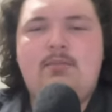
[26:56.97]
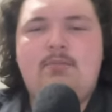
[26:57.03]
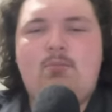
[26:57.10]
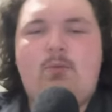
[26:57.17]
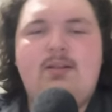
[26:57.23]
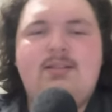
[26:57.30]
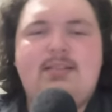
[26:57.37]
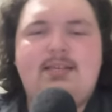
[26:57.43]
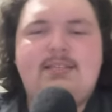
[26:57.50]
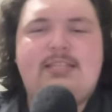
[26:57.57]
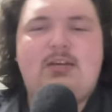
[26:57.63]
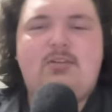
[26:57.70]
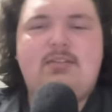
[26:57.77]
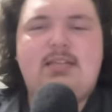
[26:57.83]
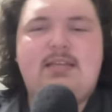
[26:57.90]
Once they
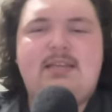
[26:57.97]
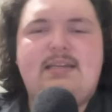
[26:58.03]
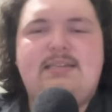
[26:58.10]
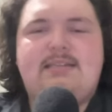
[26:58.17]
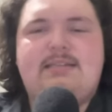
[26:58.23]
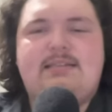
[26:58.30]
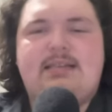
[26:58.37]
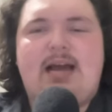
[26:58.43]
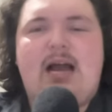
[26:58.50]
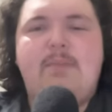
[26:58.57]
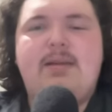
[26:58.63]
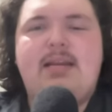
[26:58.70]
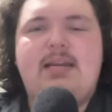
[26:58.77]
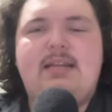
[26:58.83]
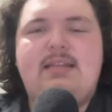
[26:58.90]
settled in, they
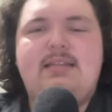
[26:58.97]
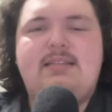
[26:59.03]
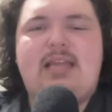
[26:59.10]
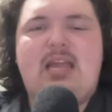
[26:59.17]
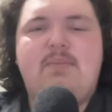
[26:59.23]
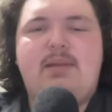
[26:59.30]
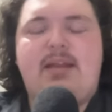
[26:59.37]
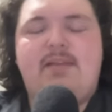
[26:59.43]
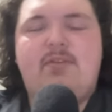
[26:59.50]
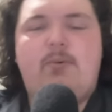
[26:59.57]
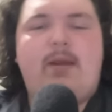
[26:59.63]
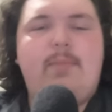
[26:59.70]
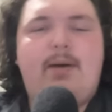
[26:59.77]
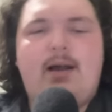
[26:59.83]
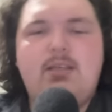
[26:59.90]
dominated this game in every
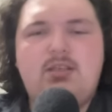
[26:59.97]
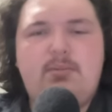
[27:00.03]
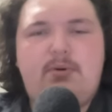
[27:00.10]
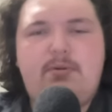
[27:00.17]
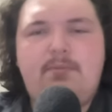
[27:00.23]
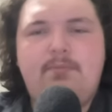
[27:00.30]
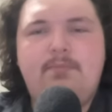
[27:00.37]
way possible.